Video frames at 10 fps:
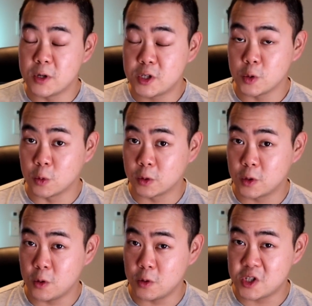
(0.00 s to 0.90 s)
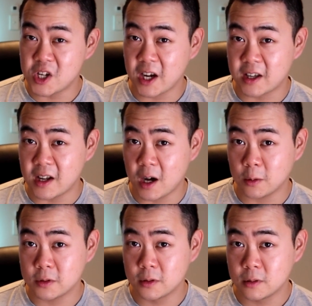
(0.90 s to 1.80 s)
sure to check it
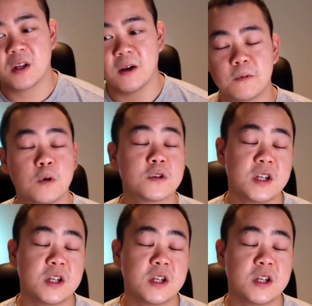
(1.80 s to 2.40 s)
out. Of course,